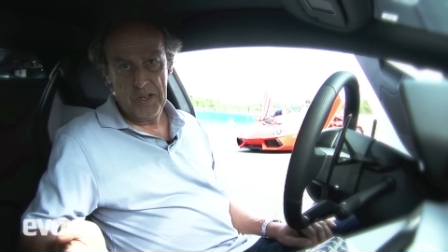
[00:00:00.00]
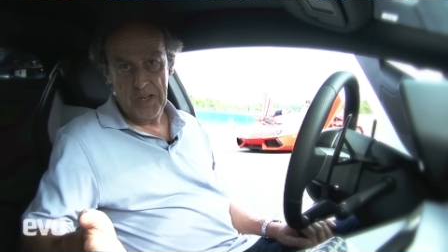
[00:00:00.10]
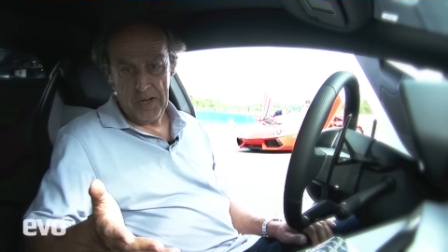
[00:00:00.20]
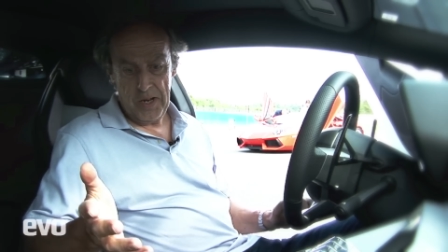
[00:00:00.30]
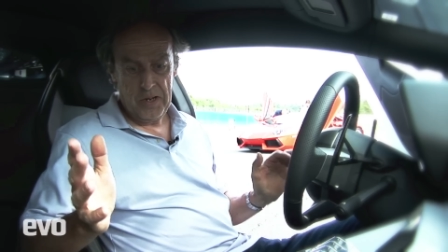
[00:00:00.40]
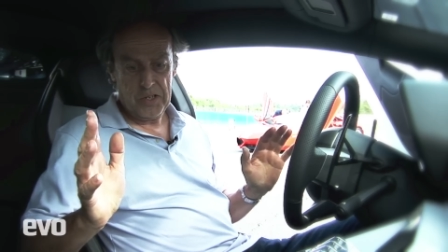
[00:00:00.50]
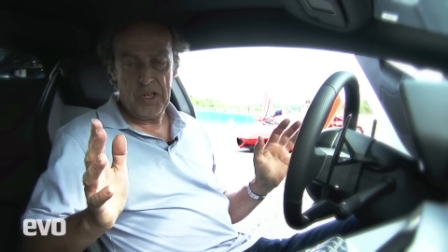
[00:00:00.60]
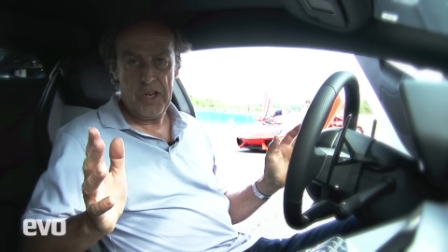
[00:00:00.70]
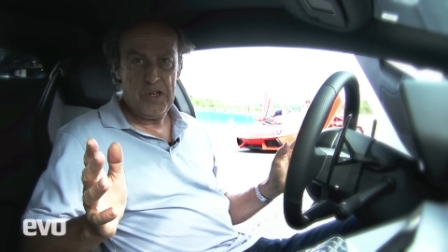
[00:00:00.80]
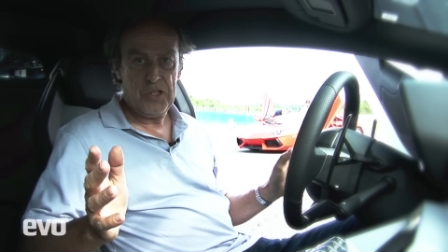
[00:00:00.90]
Get in, it's
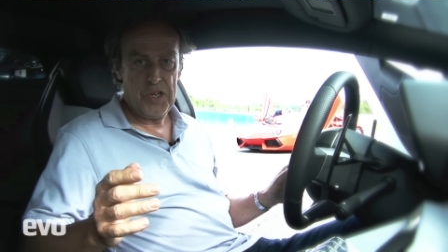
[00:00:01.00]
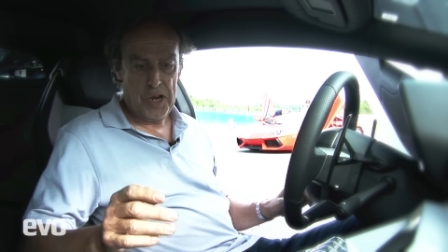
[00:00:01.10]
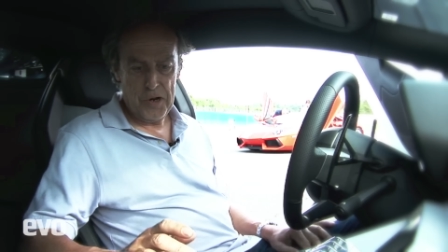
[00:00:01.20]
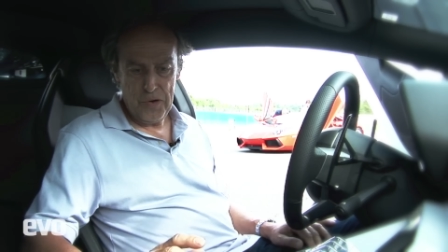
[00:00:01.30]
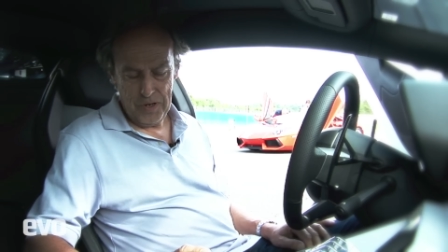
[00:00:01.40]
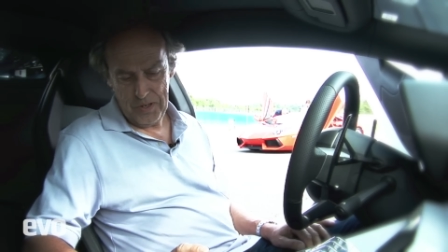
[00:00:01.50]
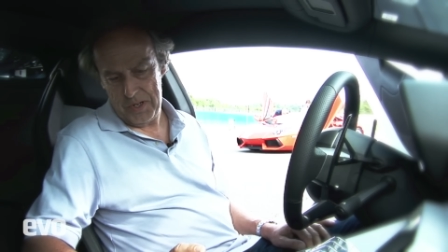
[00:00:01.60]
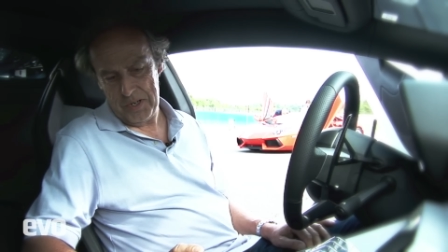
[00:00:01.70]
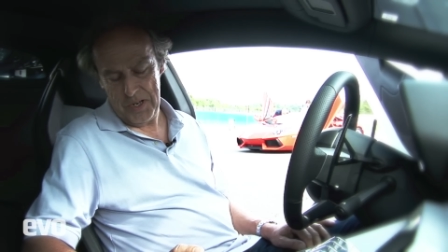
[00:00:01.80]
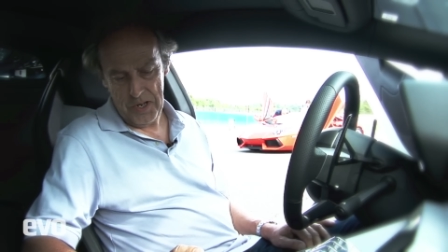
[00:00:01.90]
keyless go,
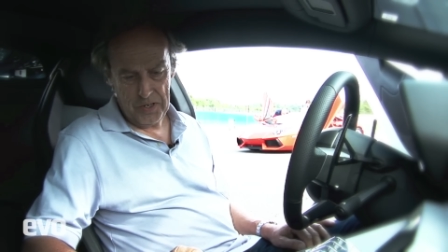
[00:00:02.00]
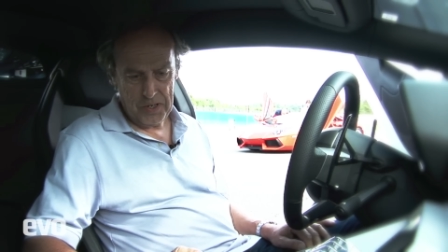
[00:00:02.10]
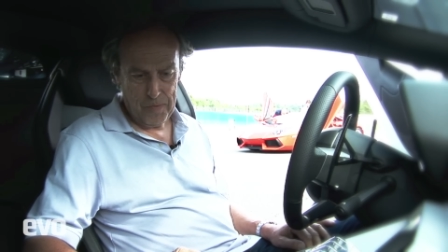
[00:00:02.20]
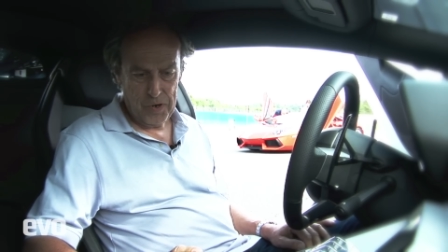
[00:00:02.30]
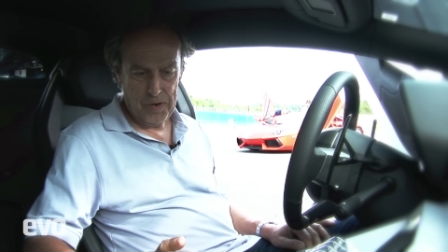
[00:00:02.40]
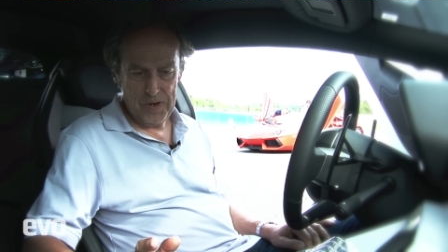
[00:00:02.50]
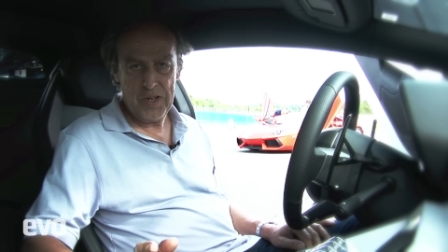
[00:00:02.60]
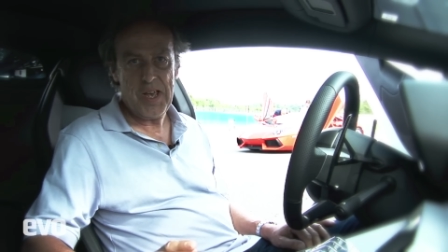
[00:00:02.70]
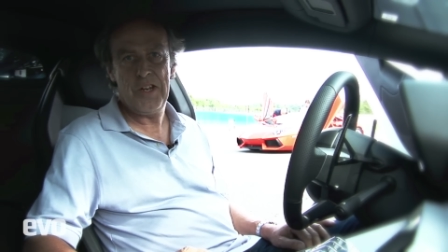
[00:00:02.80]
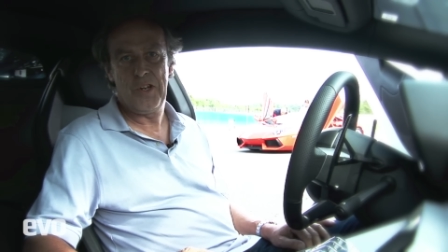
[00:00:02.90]
so the key's somewhere
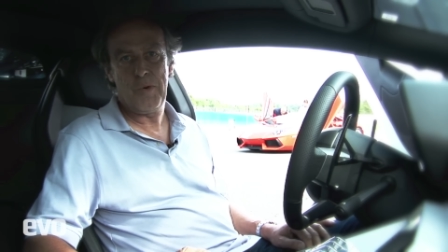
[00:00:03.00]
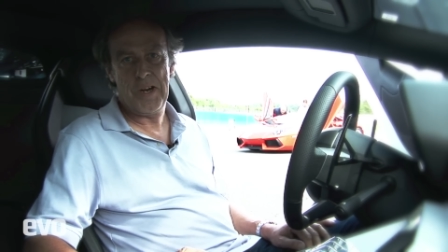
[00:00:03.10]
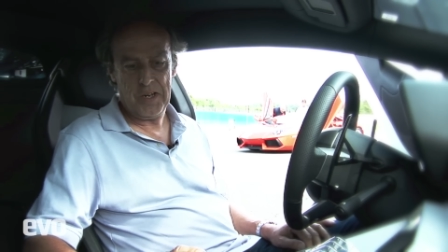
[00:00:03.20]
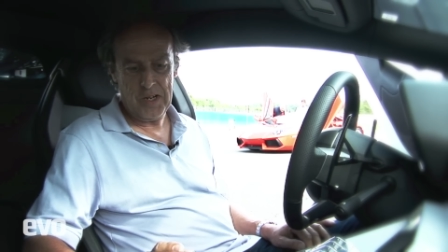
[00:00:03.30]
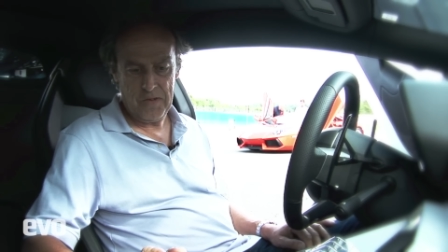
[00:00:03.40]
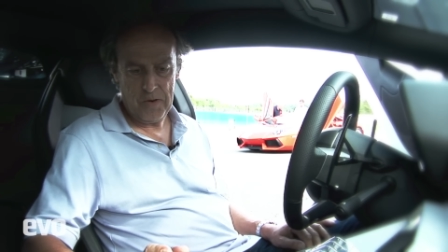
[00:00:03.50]
hidden away in a glove